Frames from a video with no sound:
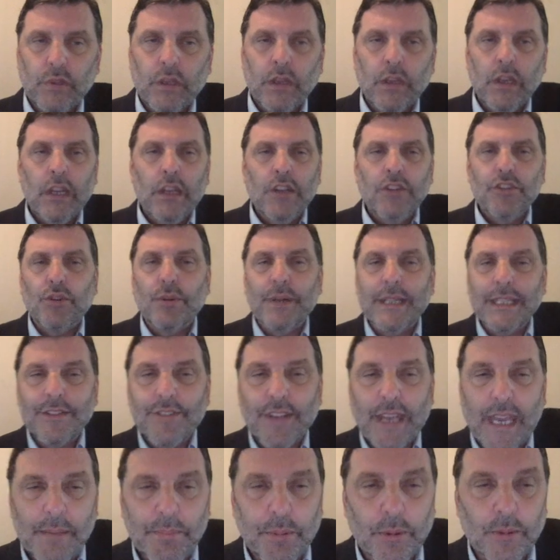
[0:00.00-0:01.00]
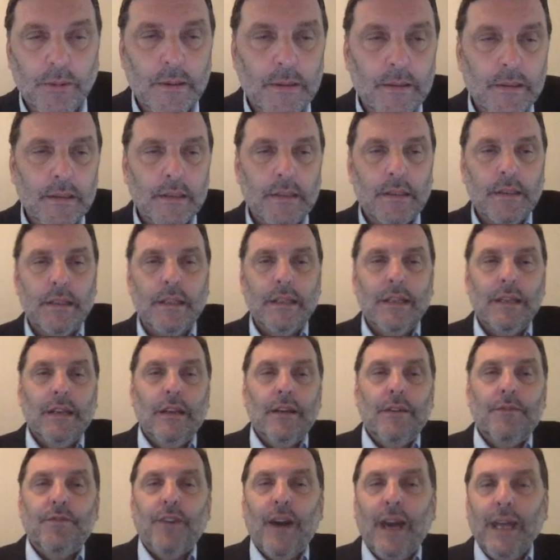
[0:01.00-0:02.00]
So an example,
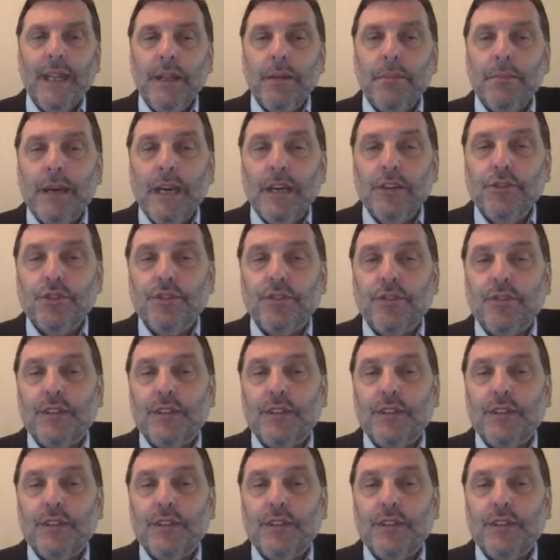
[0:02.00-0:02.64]
find the measures